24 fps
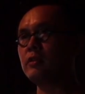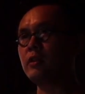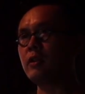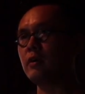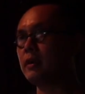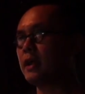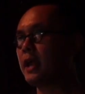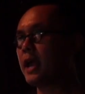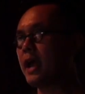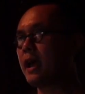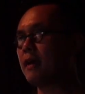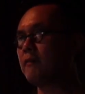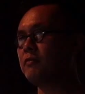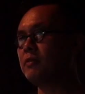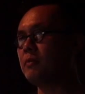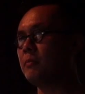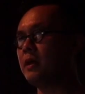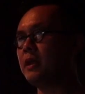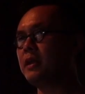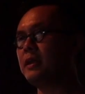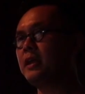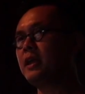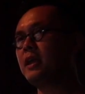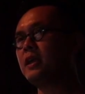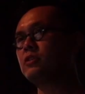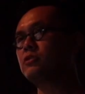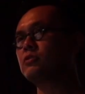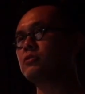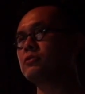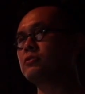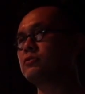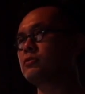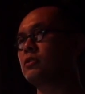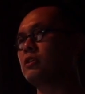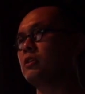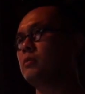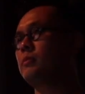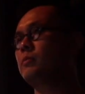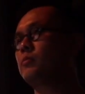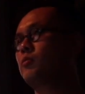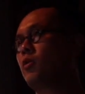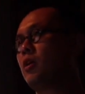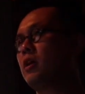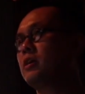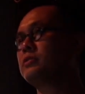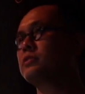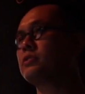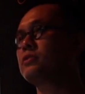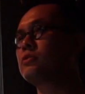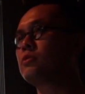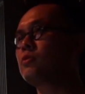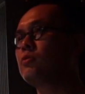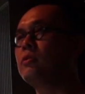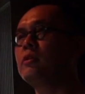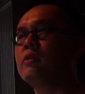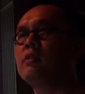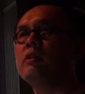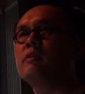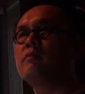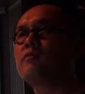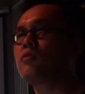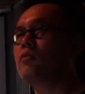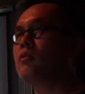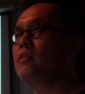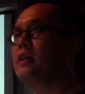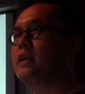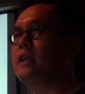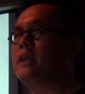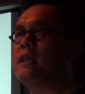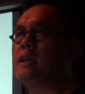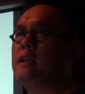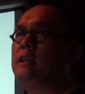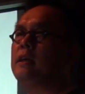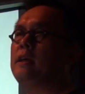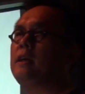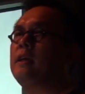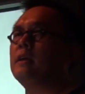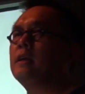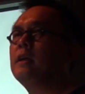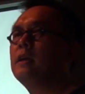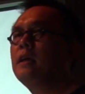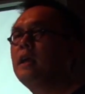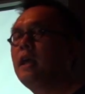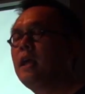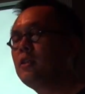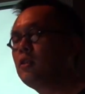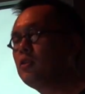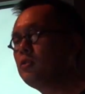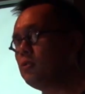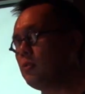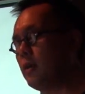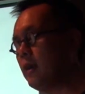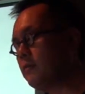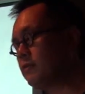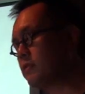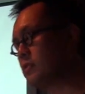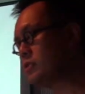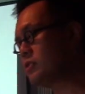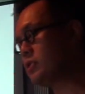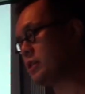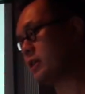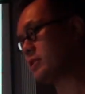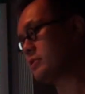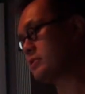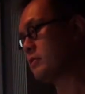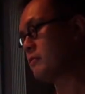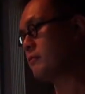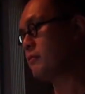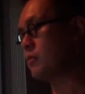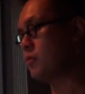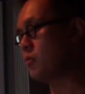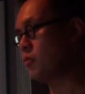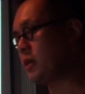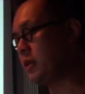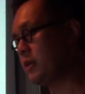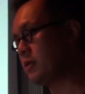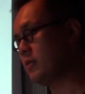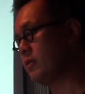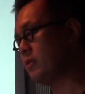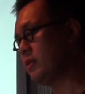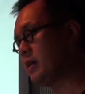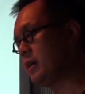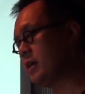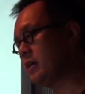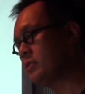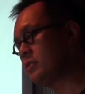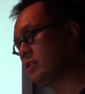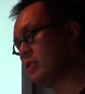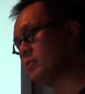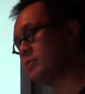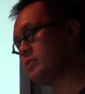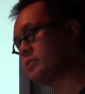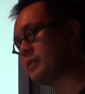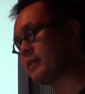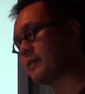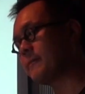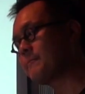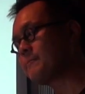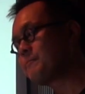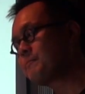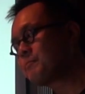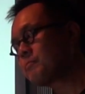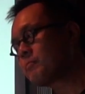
You know, half the medications are going to be processed through the liver or the kidney, and you do have to adjust it for renal uh, dosing.